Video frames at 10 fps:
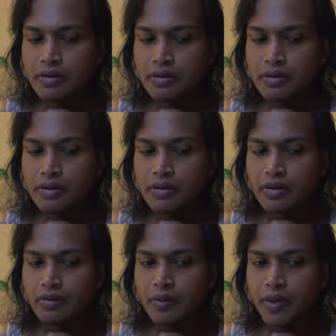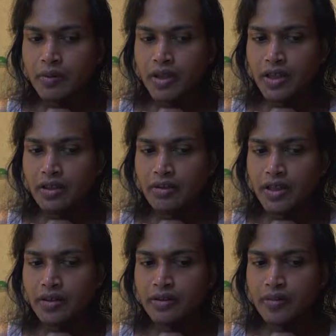Yeah, so I'm gonna make my cake
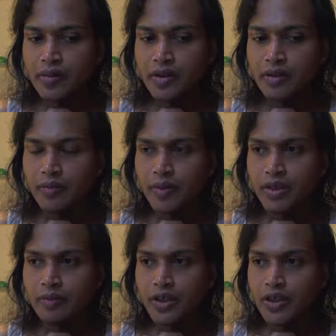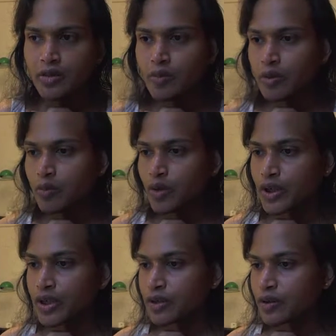later, maybe. Or maybe I'll make it tomorrow morning.